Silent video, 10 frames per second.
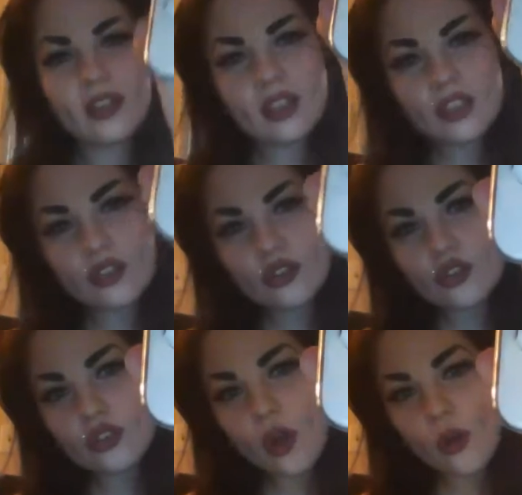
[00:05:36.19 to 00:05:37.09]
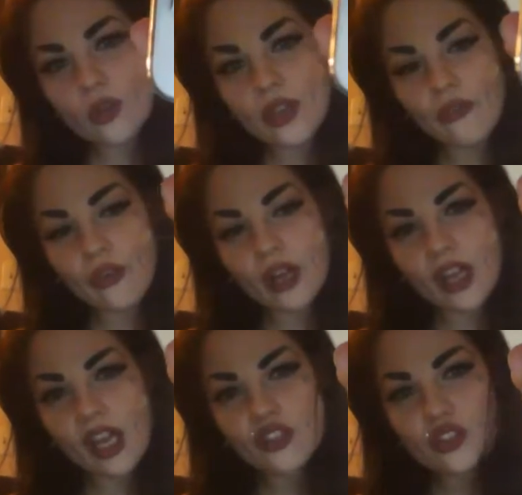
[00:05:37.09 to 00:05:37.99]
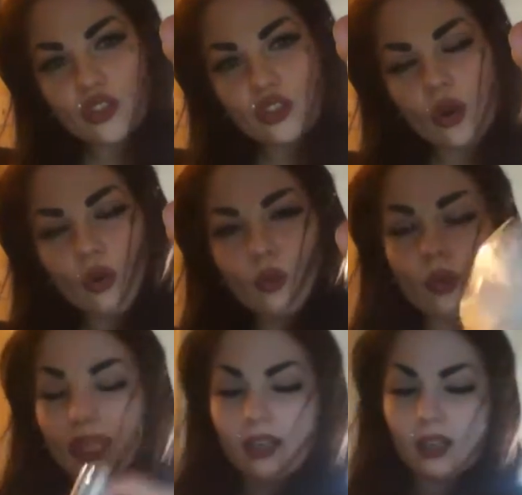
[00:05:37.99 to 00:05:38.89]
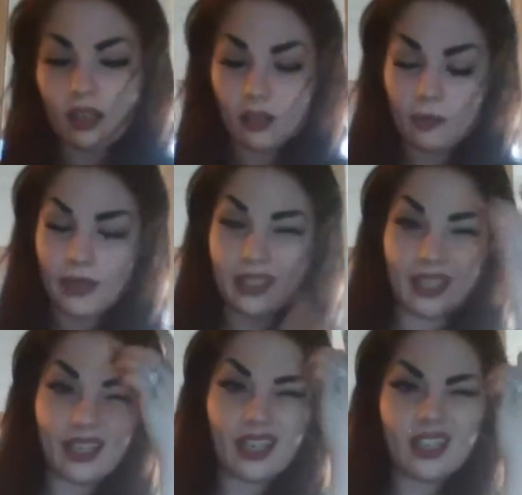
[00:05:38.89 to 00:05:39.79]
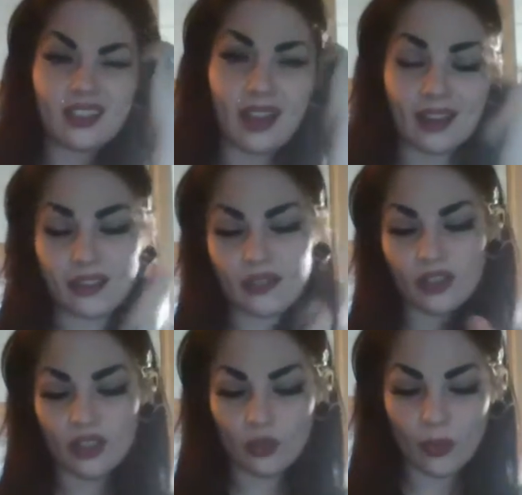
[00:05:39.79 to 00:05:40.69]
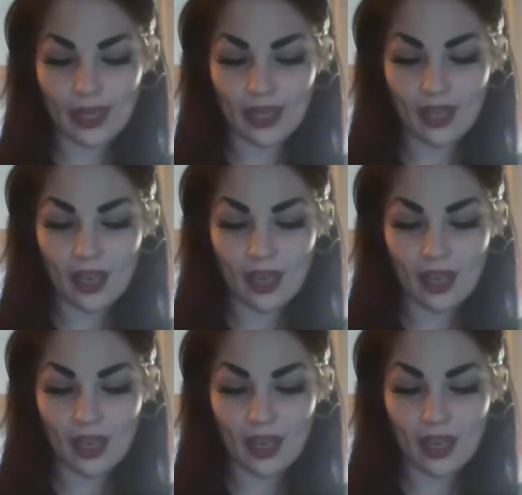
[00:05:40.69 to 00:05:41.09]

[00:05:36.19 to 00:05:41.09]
These are so different and so weird, but like in kind of a good way.